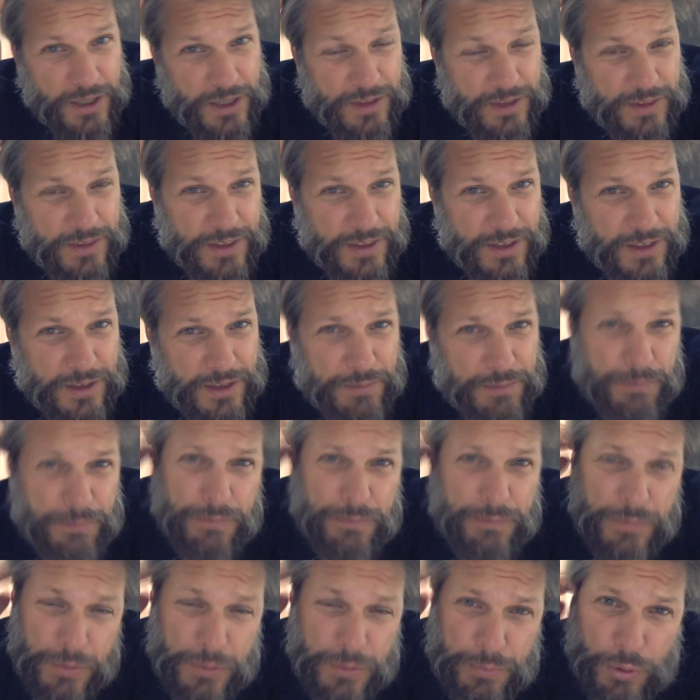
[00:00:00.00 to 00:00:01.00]
the
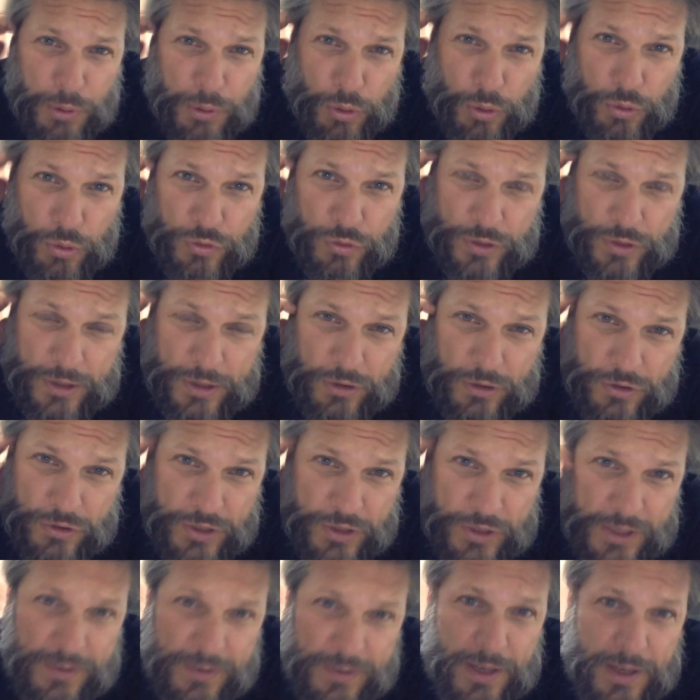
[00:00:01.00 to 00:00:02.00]
the poles that you'll see
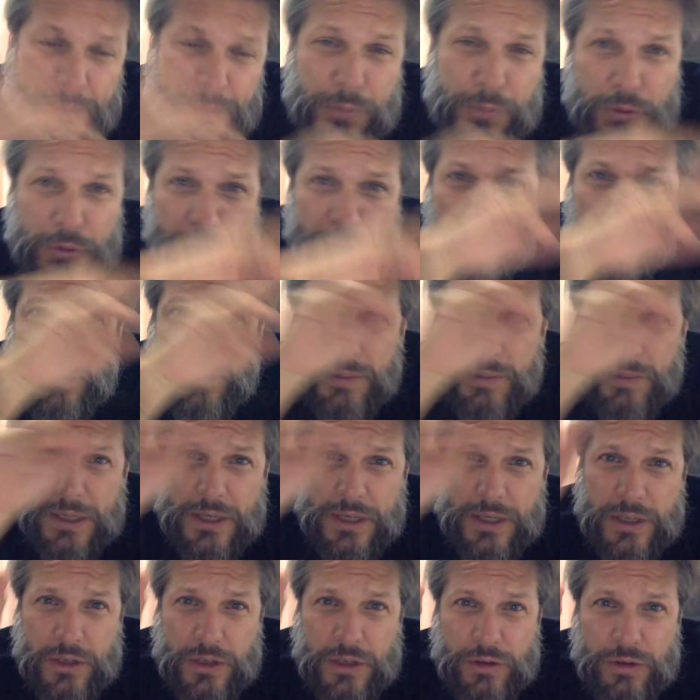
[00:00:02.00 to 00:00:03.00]
at temples, the big
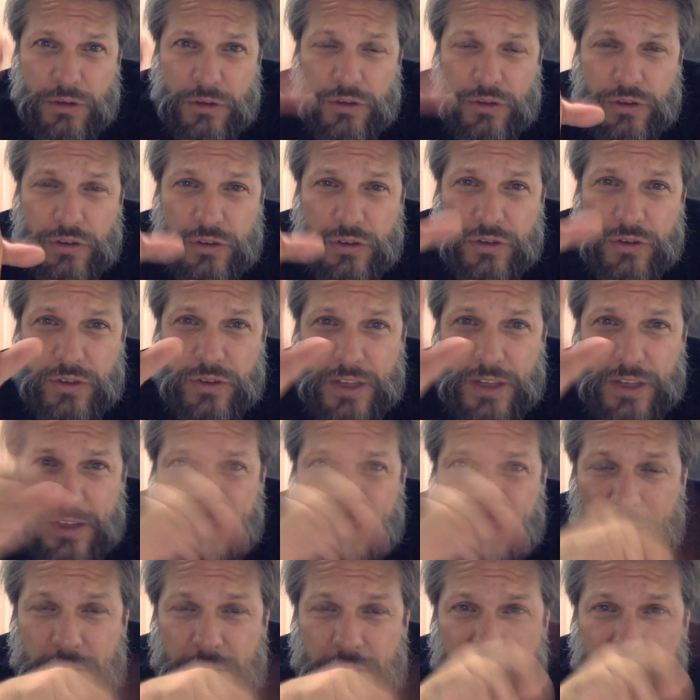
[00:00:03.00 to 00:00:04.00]
huge things
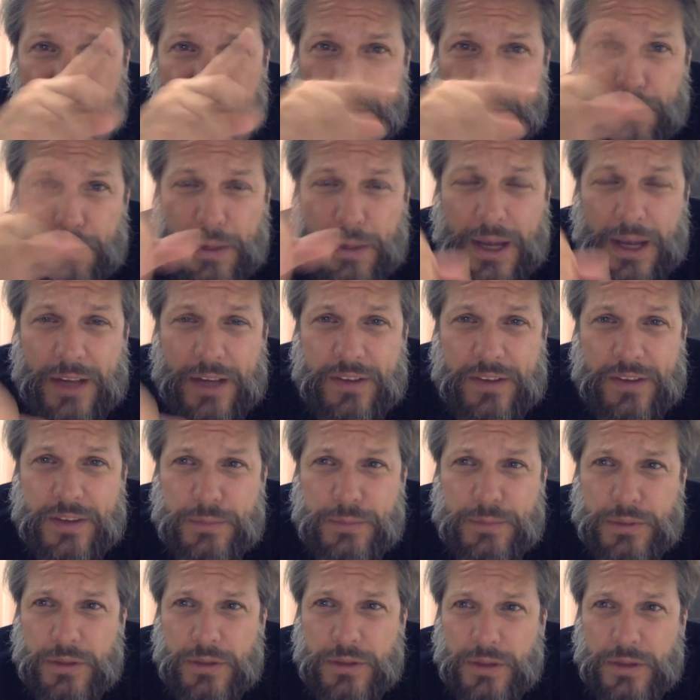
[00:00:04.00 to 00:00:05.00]
that looks like a pie
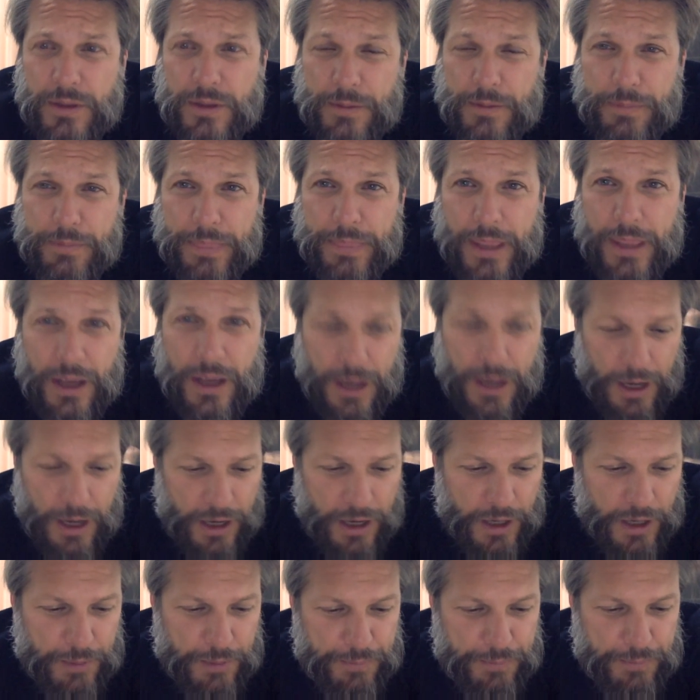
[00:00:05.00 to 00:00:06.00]
symbol.
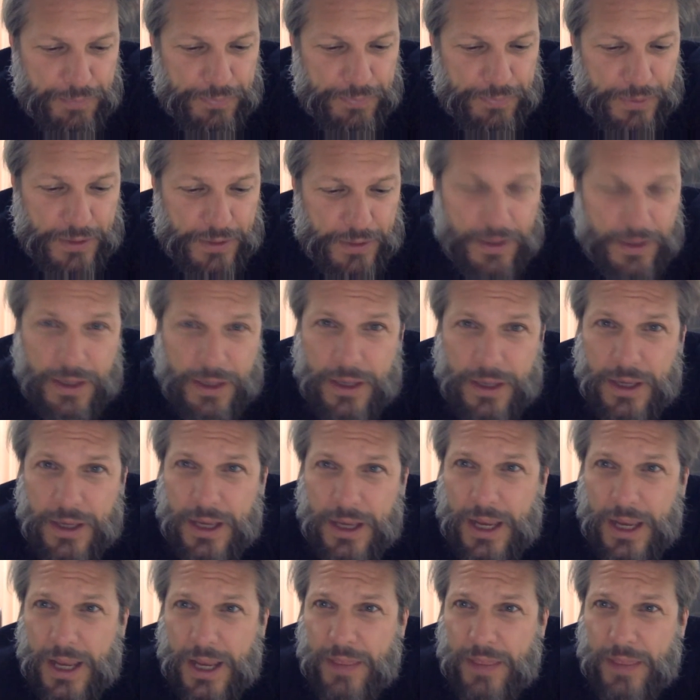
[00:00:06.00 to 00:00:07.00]
Um,
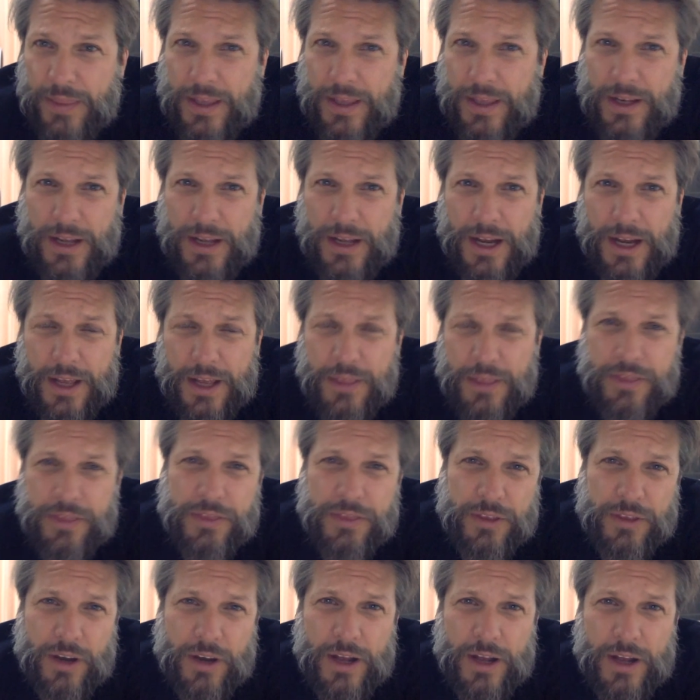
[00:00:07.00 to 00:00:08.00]
and then I
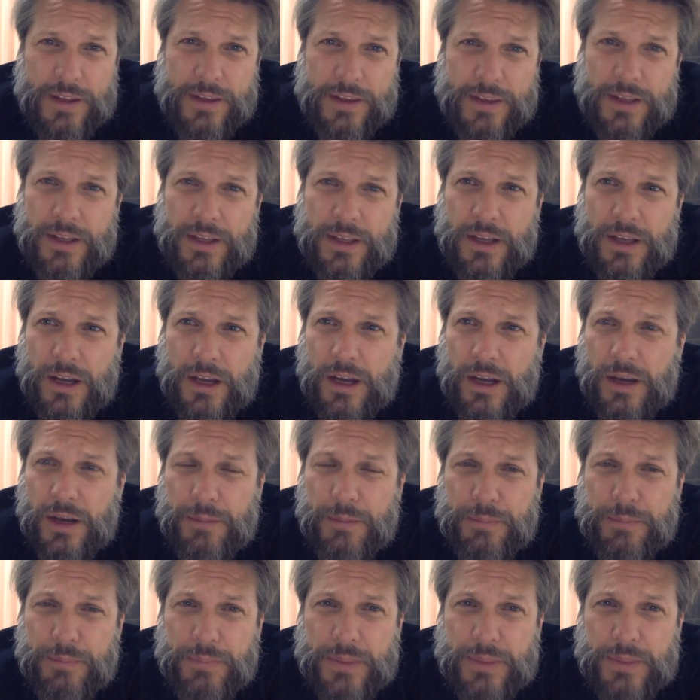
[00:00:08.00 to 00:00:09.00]
thought
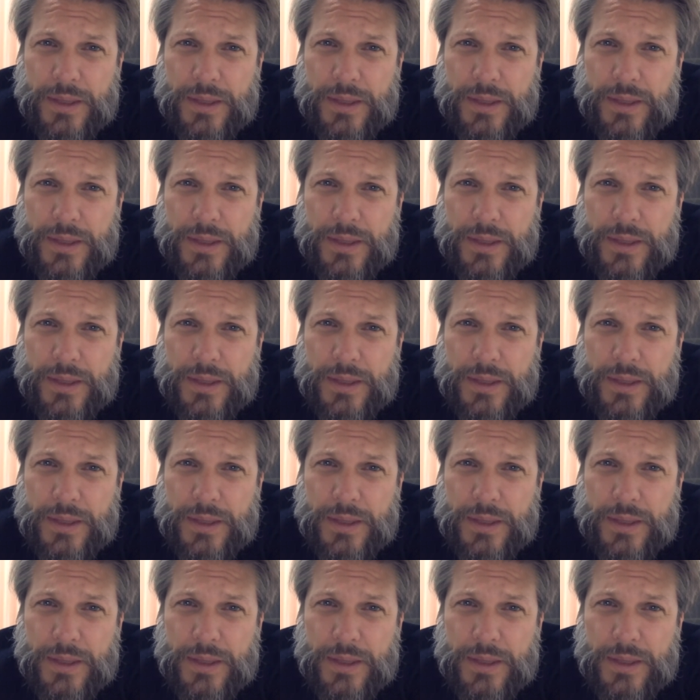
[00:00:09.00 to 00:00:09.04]
um,